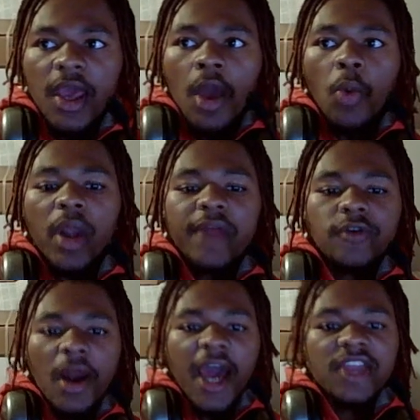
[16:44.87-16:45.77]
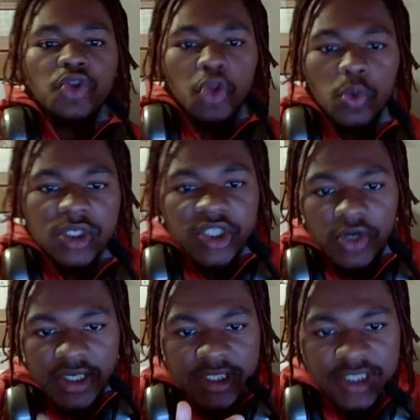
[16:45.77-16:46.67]
whenever I do a
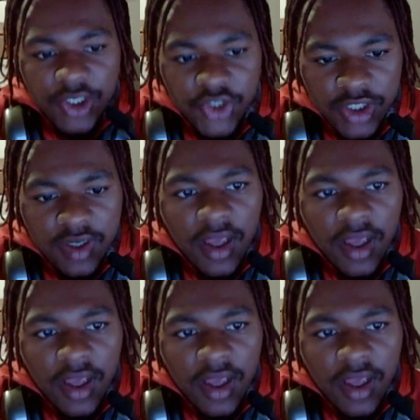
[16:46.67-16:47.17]
certain decision,